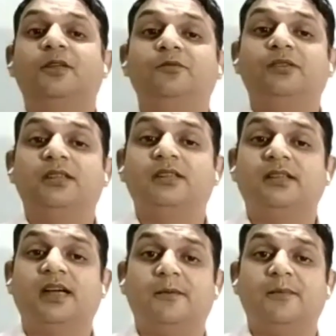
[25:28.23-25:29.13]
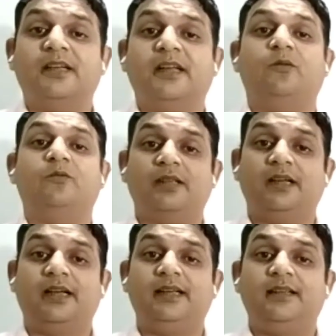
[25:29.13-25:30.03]
and produces
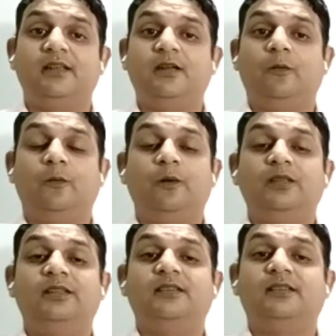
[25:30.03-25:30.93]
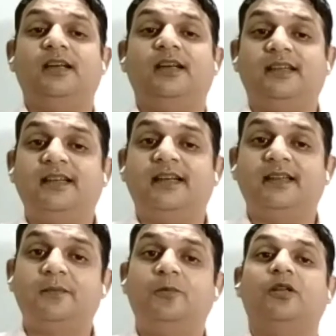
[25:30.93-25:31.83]
carbon dioxide, which is
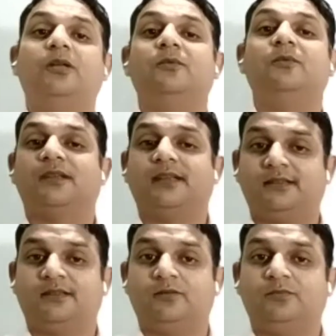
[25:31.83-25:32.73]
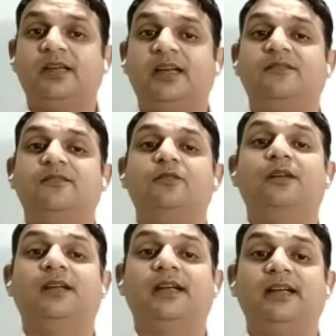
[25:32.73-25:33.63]
collected at the bottom of the test tube.
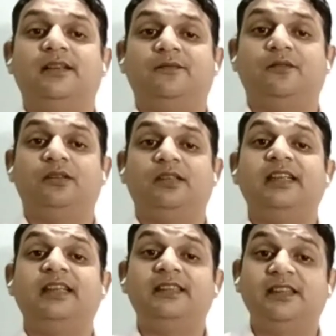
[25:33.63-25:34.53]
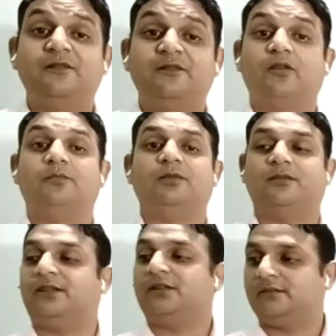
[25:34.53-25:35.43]
That you will write for the
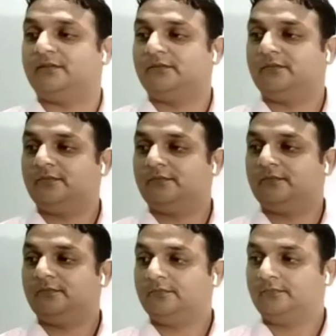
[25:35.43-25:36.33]
reason for observation.